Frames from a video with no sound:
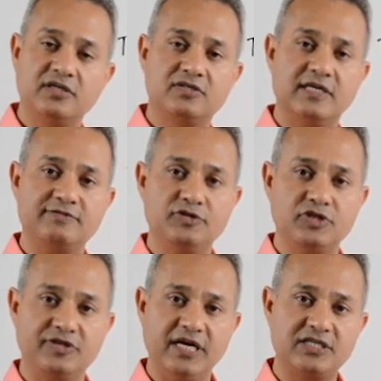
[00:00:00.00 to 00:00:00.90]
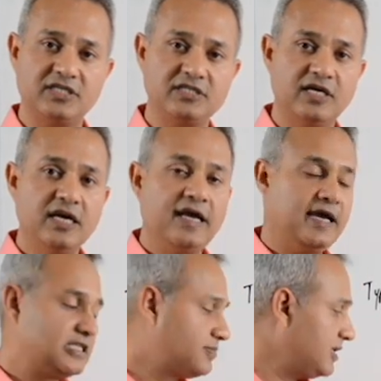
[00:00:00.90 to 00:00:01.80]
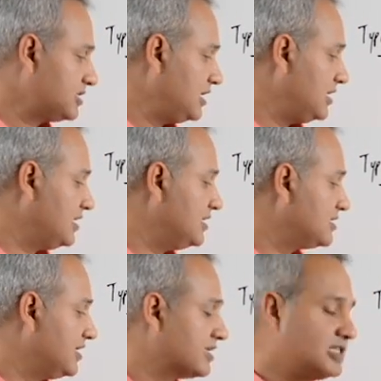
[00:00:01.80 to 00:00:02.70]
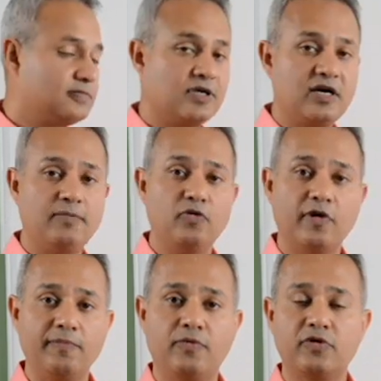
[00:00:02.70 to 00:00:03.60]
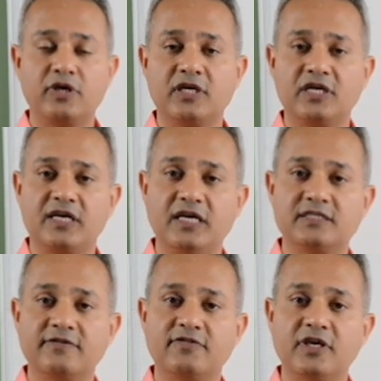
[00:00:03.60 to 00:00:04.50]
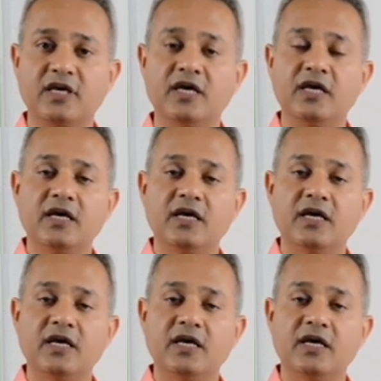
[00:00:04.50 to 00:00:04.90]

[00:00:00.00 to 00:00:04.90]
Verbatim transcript: transfusion reactions and especially these reactions become more important in case of the